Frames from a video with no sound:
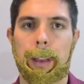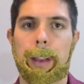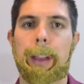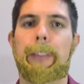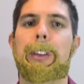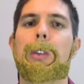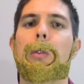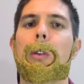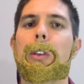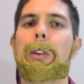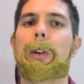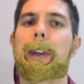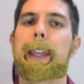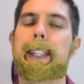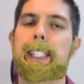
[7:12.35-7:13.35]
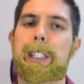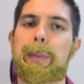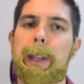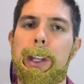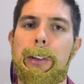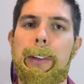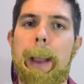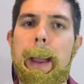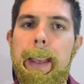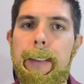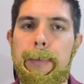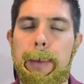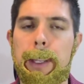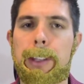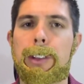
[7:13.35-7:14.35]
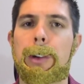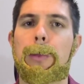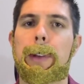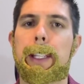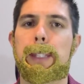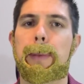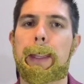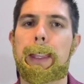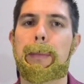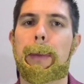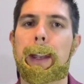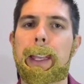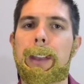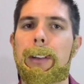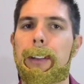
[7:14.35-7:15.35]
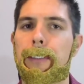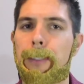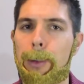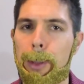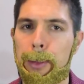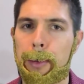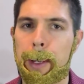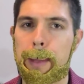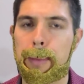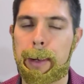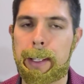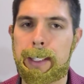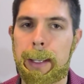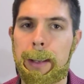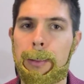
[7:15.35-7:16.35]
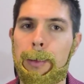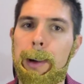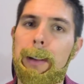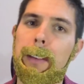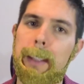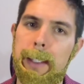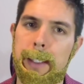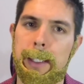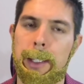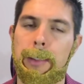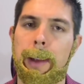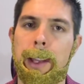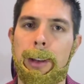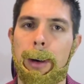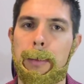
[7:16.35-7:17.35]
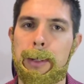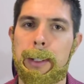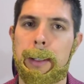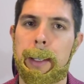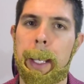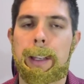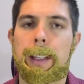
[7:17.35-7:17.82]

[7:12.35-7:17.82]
If you want your kids to be creative but you don't want to spend the money on a full 3D printer, well, this is a great option.